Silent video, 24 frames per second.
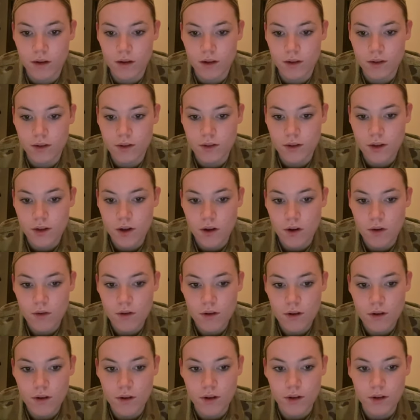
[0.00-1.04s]
So
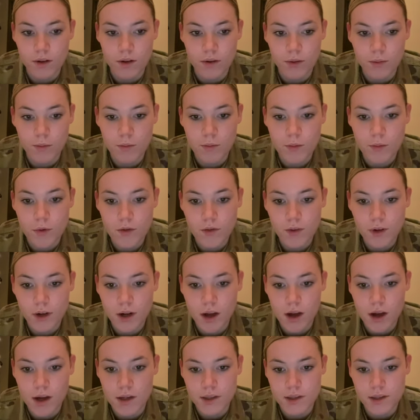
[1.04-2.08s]
moving
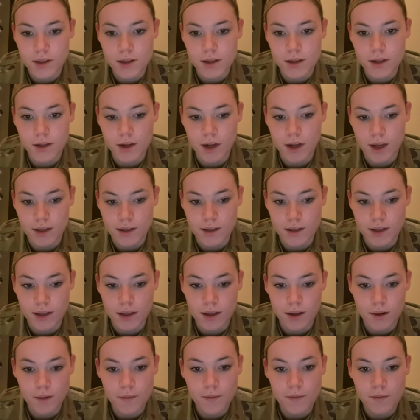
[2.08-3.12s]
on to the next
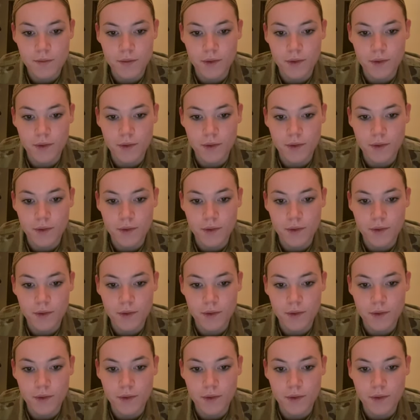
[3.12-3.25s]
thing,